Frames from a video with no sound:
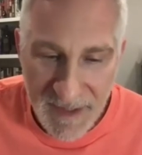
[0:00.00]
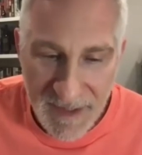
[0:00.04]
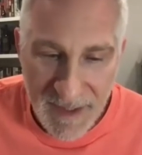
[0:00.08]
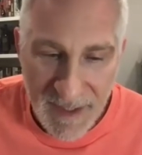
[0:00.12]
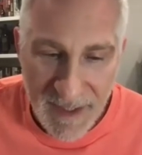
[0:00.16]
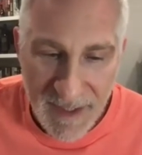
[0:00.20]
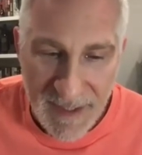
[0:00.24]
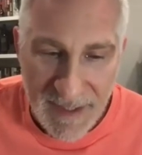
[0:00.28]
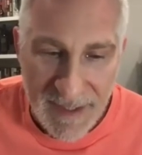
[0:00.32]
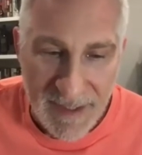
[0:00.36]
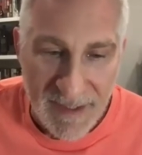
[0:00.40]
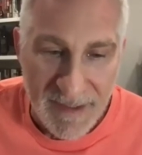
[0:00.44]

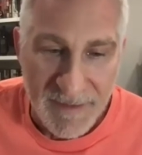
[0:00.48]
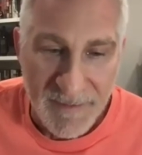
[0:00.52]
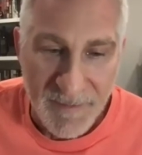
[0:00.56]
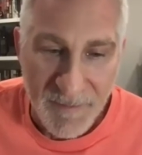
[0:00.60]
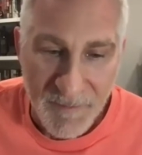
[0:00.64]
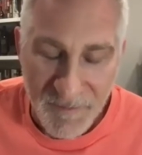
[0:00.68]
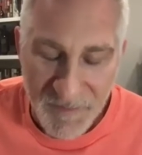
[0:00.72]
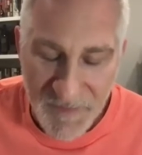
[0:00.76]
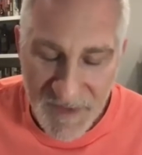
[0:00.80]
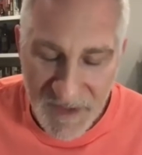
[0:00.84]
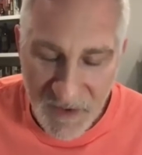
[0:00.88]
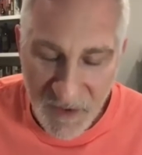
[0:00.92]
And
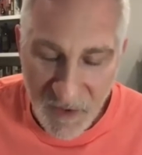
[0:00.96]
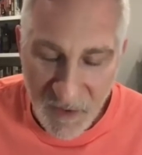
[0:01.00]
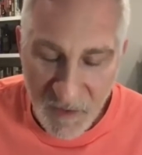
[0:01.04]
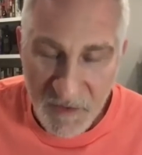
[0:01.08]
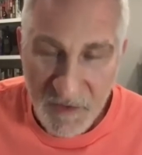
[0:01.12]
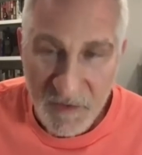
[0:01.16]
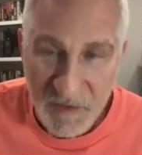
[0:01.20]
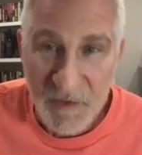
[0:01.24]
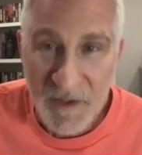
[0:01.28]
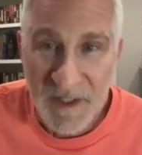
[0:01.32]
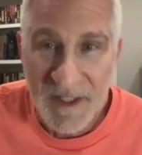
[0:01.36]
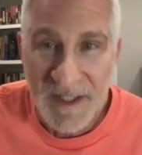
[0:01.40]
so
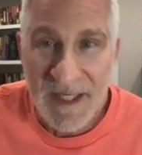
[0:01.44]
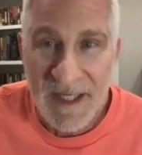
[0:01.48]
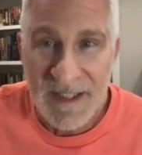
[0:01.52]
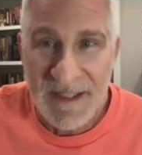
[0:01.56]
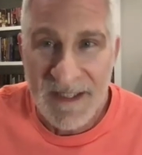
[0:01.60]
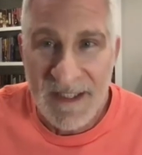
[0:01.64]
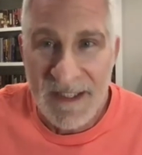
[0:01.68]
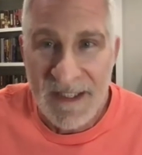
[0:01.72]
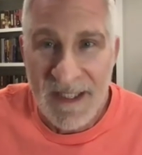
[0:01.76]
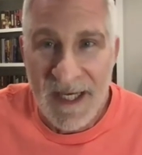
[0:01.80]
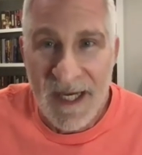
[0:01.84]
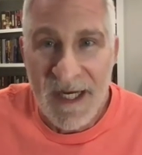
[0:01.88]
through the
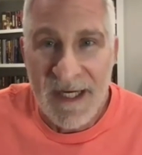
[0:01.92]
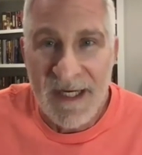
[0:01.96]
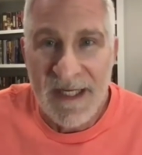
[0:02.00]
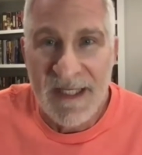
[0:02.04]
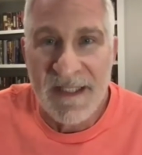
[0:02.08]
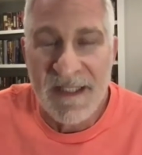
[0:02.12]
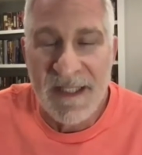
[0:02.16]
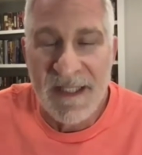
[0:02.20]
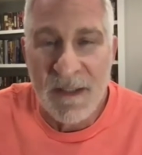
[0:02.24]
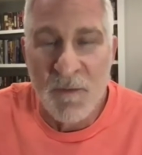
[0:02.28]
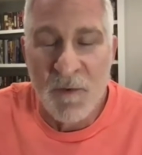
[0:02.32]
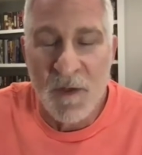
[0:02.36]
1990s,
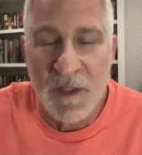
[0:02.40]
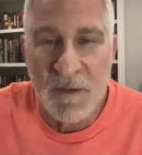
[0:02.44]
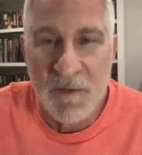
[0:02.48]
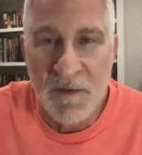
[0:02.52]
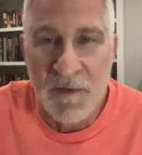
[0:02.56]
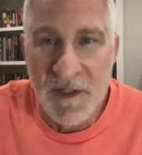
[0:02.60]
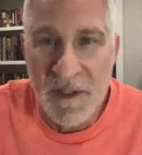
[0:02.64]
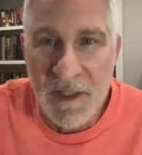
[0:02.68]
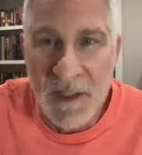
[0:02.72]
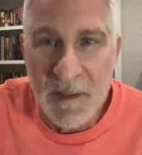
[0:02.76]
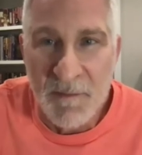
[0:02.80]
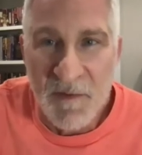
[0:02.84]
he worked with
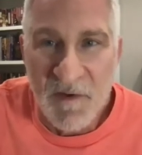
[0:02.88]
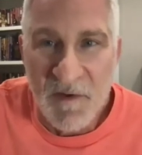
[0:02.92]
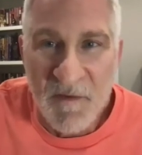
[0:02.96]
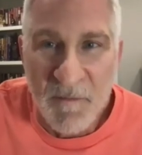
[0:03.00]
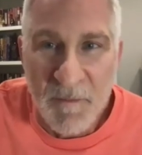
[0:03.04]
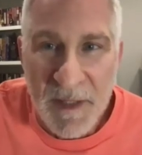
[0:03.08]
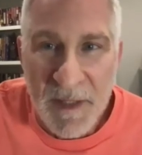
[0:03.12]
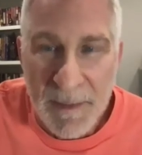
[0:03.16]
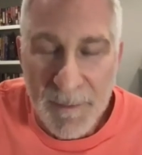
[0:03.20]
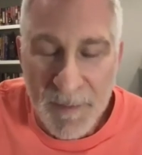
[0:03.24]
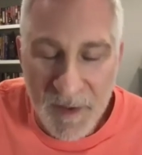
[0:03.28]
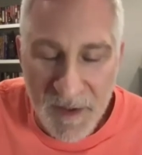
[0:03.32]
a number of
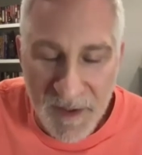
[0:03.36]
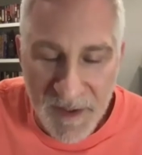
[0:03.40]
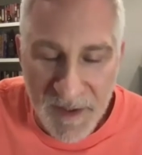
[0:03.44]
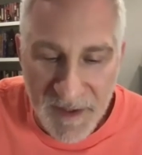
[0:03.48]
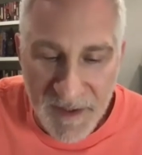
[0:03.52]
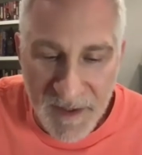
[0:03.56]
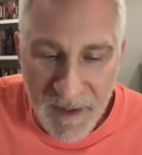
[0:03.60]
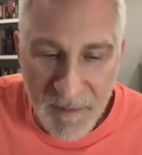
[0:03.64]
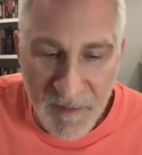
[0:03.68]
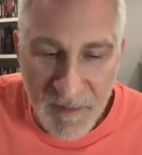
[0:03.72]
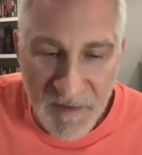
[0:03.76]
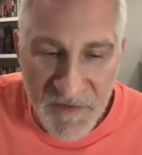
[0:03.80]
people and a
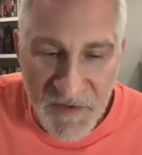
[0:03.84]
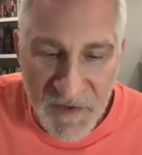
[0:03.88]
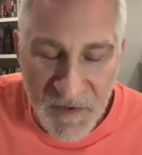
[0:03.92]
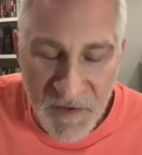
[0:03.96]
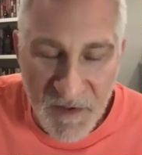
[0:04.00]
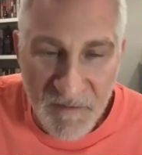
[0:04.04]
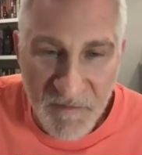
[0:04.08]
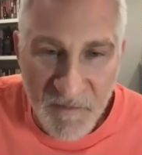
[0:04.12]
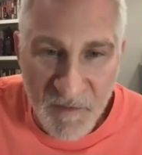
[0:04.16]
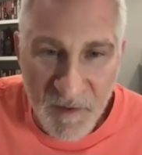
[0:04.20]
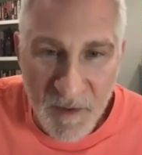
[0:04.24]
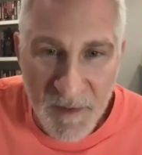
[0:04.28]
number of sort
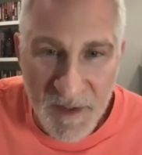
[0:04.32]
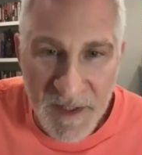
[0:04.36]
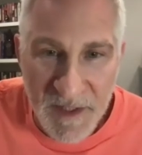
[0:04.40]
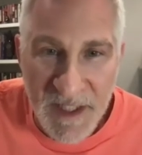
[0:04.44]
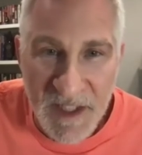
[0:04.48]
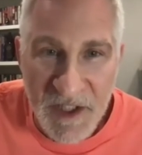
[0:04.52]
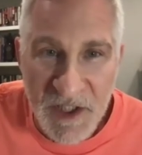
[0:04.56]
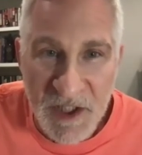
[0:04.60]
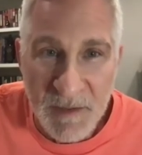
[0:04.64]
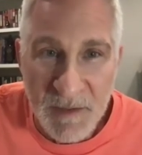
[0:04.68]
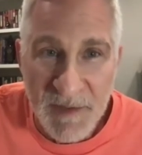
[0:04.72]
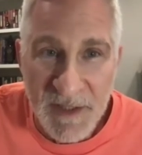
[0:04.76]
of former
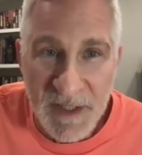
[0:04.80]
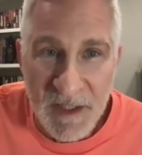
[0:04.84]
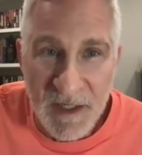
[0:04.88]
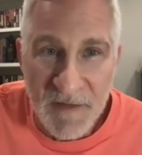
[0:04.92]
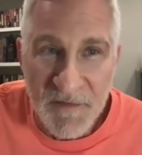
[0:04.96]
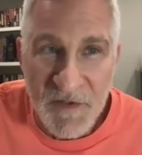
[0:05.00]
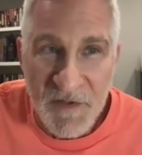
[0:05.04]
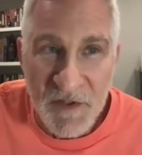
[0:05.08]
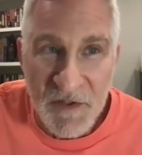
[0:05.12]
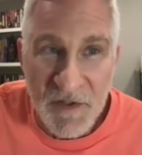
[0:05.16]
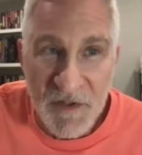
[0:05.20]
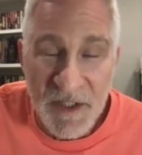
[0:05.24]
KGB
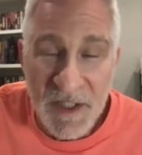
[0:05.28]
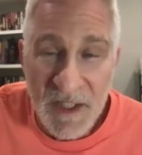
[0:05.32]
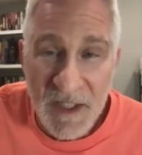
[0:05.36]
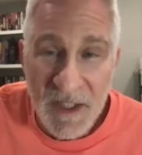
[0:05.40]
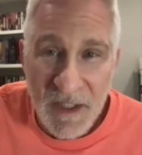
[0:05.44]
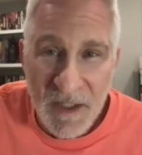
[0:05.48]
officers